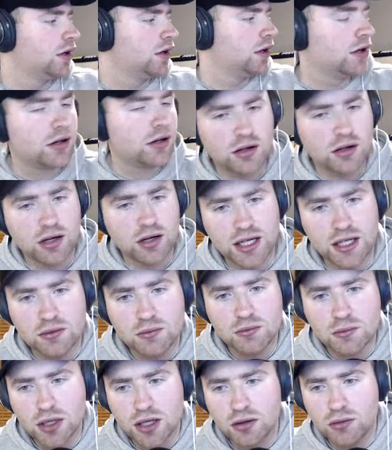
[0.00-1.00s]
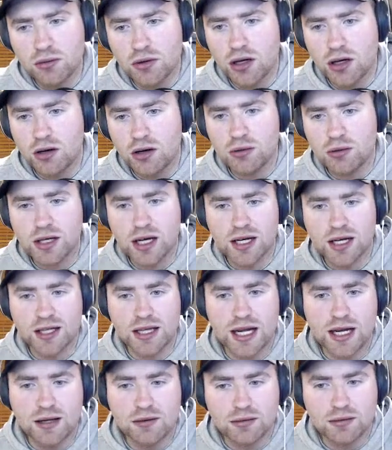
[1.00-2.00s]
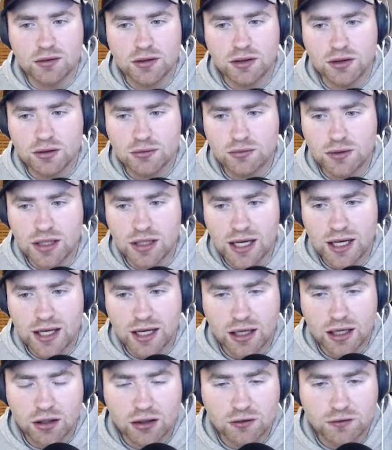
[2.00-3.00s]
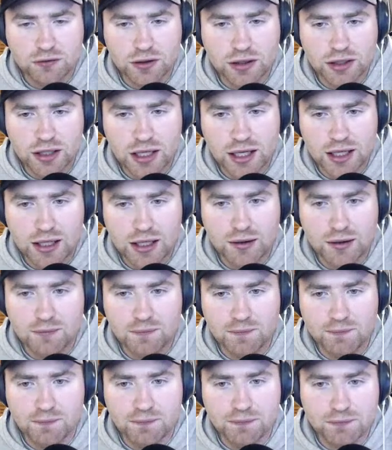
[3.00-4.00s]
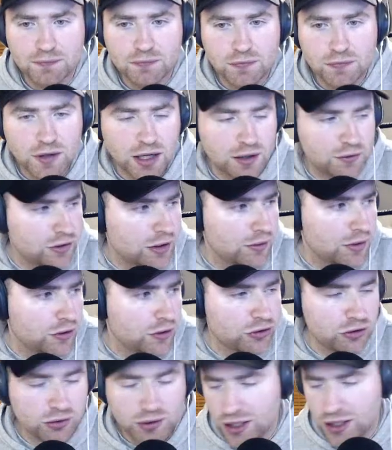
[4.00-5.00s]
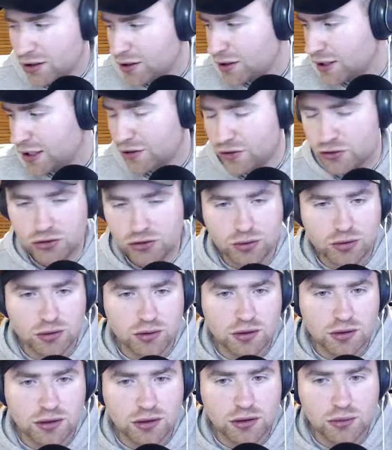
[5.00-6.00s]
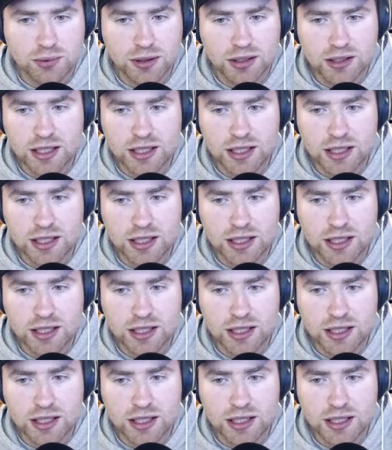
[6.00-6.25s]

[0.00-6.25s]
Alrighty, well, I'll cut it there. I'll head off and have something else to eat. I only had a short little bit there